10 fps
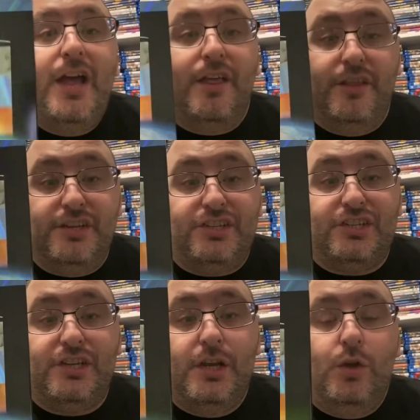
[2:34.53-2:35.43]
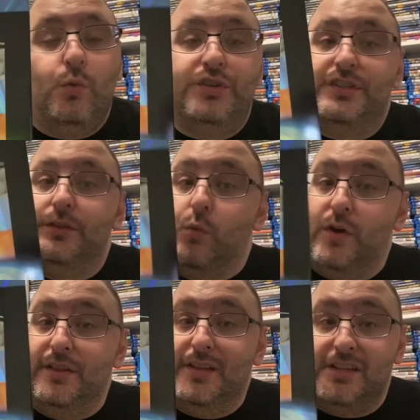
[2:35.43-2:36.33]
This was the
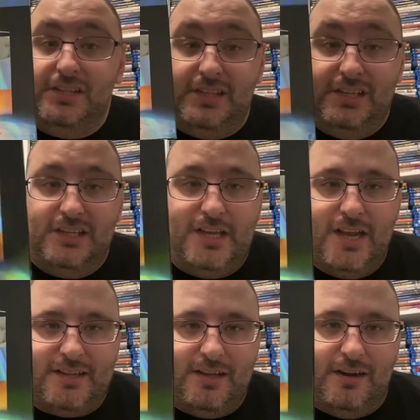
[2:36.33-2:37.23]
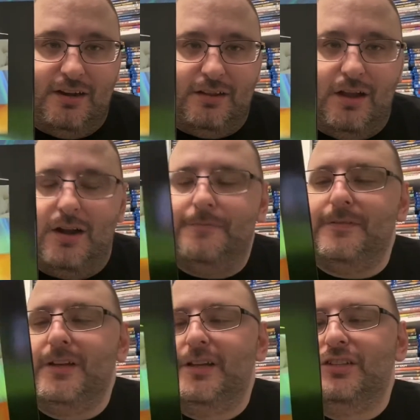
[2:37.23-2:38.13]
one that kicked it all off,
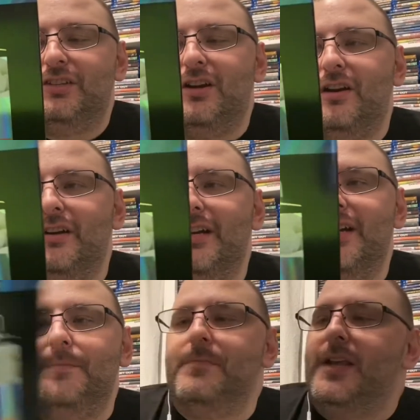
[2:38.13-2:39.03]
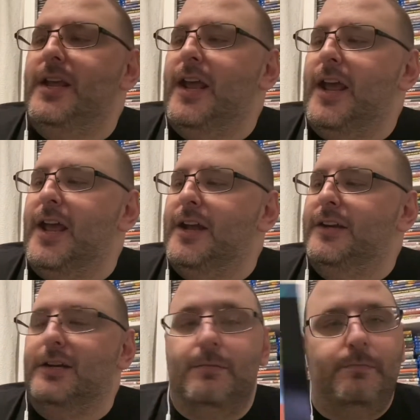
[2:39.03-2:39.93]
started it, and
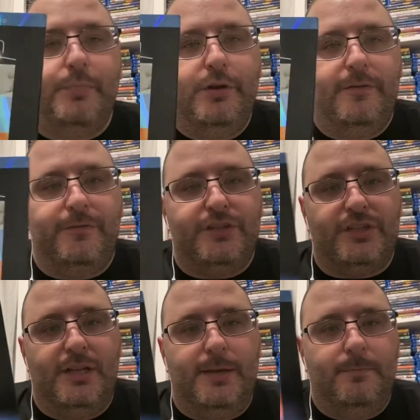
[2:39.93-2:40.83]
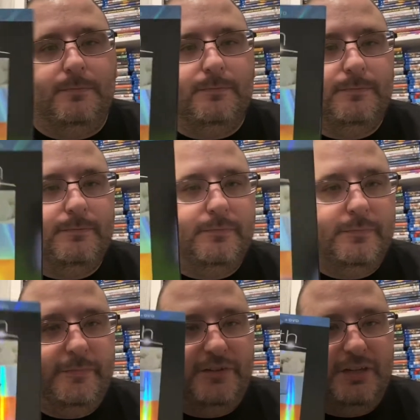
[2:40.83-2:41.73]
beautiful slip.
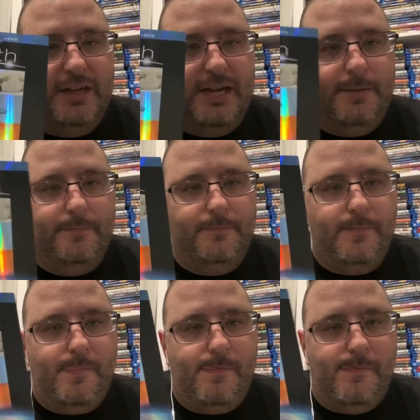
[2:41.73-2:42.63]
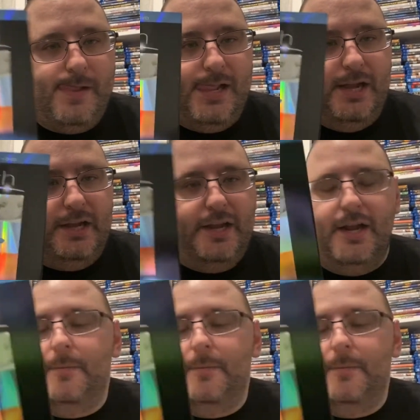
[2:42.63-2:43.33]
See that? Yeah.